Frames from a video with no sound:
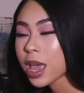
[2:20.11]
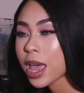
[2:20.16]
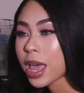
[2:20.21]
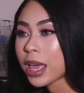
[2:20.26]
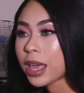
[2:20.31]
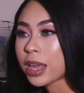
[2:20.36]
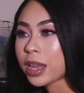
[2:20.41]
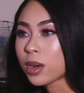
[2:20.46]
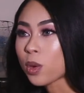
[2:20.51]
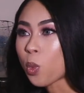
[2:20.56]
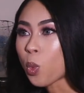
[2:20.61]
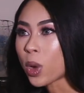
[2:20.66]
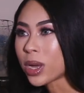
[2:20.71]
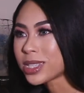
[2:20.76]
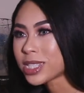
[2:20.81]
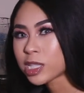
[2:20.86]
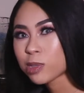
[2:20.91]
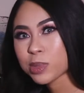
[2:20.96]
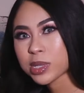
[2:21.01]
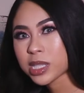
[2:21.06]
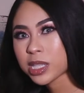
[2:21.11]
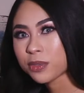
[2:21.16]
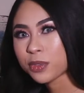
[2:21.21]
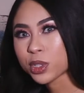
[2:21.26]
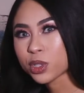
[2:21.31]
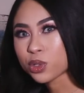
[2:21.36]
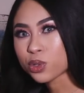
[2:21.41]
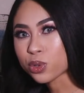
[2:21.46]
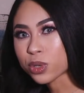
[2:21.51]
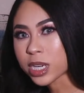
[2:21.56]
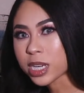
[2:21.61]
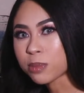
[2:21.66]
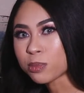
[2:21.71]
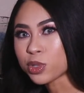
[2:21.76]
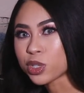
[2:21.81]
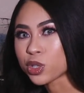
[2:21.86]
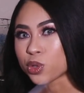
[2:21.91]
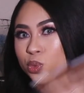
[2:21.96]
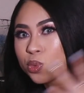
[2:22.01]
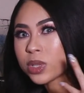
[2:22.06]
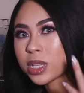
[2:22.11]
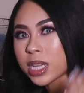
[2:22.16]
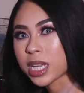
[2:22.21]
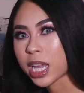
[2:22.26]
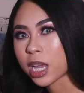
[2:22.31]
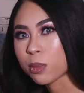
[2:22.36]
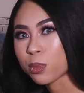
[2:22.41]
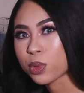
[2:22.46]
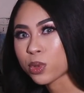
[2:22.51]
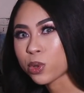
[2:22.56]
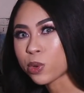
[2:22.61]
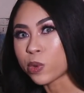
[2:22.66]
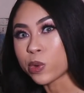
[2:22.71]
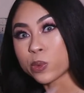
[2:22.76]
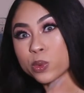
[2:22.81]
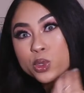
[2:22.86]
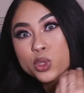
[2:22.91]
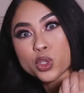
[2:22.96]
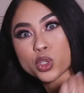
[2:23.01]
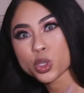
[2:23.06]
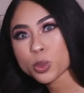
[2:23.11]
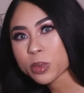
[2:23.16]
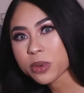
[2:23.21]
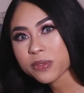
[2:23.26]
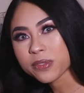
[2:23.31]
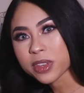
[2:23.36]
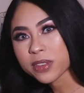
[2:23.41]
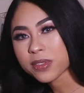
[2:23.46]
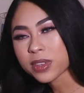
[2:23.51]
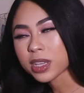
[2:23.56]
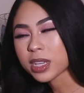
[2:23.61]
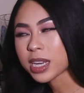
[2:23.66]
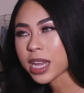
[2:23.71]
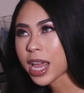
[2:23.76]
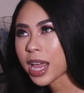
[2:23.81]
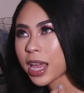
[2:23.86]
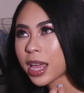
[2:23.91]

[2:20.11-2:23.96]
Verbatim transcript: And one specific dream just really came through and it was super vivid.